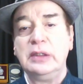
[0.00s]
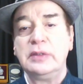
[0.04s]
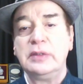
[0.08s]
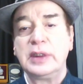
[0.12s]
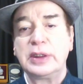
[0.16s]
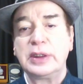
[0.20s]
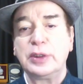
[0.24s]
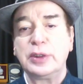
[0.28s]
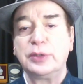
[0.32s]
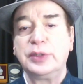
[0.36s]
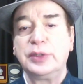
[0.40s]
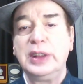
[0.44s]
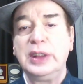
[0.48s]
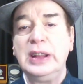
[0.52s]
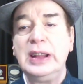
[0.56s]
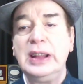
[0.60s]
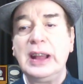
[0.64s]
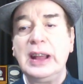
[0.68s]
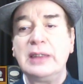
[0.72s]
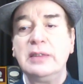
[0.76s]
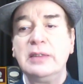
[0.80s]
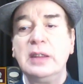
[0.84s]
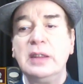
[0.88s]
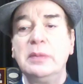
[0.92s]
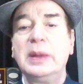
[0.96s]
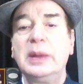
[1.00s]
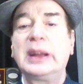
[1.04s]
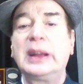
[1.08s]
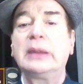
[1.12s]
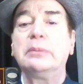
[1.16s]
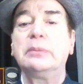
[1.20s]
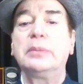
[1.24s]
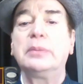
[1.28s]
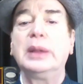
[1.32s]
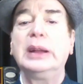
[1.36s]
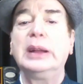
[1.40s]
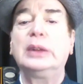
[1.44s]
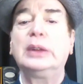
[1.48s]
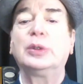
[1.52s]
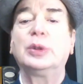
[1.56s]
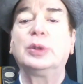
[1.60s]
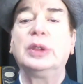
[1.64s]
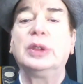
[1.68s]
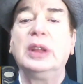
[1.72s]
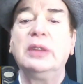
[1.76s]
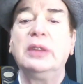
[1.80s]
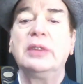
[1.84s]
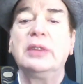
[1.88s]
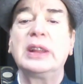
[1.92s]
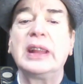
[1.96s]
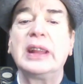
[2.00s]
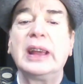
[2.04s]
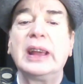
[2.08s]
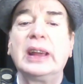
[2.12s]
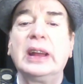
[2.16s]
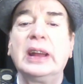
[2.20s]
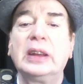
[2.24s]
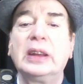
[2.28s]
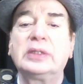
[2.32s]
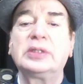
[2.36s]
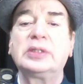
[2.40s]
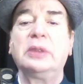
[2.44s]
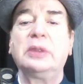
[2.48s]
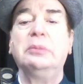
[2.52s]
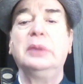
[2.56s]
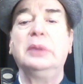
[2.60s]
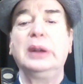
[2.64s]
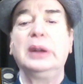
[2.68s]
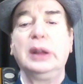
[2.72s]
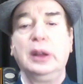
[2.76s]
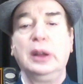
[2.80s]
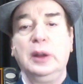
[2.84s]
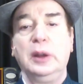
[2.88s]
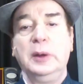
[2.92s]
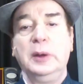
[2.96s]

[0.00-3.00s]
when you feel I will be complete only when I get somebody,